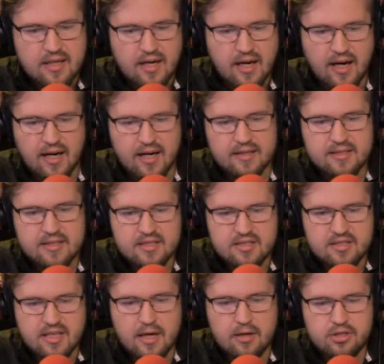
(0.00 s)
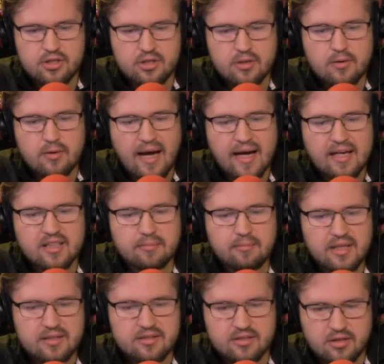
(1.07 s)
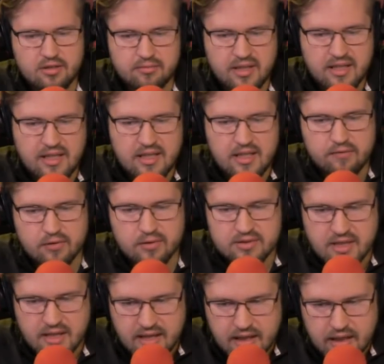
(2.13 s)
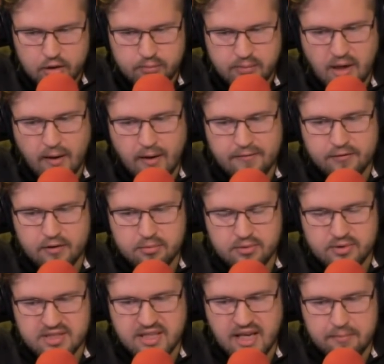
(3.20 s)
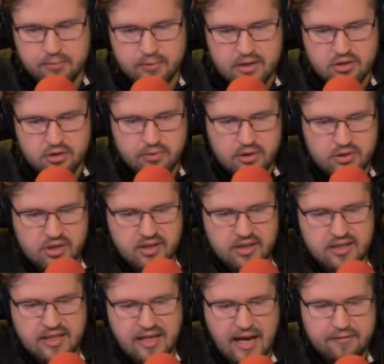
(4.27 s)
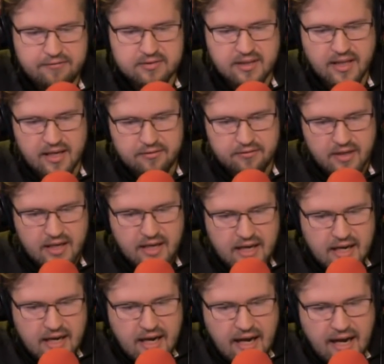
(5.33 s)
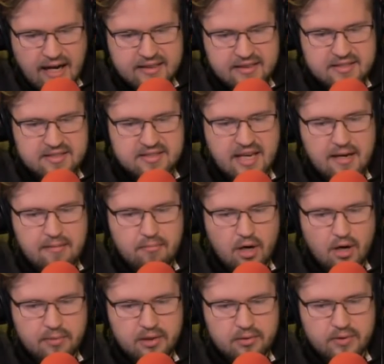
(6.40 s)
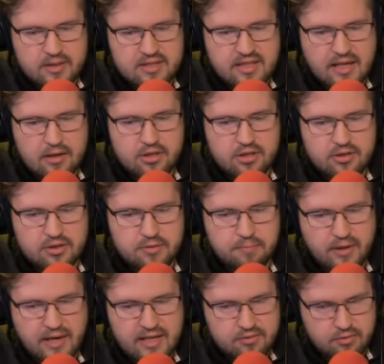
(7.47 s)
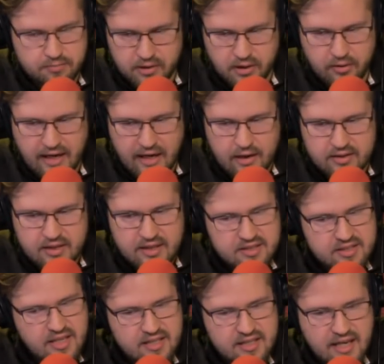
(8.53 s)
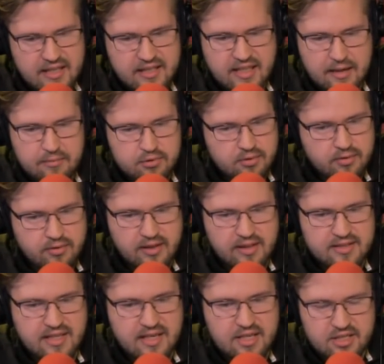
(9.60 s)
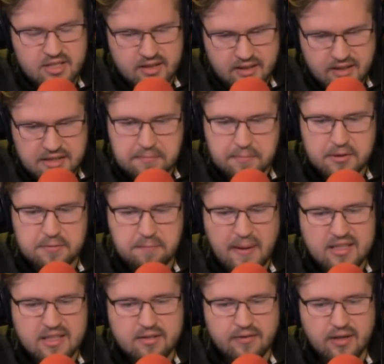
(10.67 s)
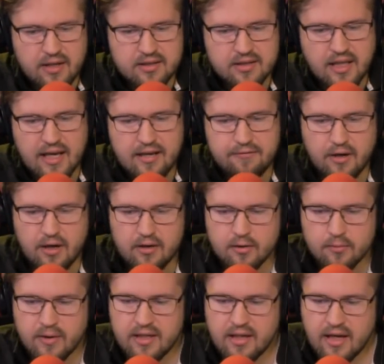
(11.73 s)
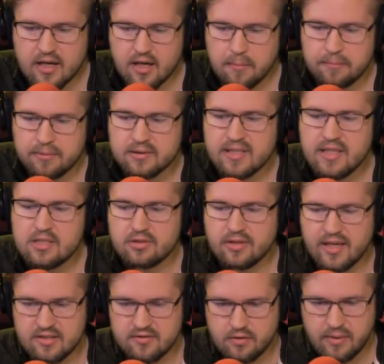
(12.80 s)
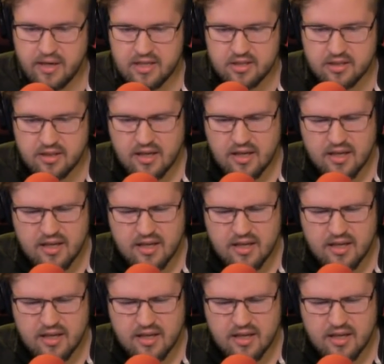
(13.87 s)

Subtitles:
Cao Shu had committed too many evils. It would be hard for him to escape retribution in the afterlife. At the same moment when Cao Shu's brains were blown out, Xian came to a realization. His perspective on life underwent a complete transformation.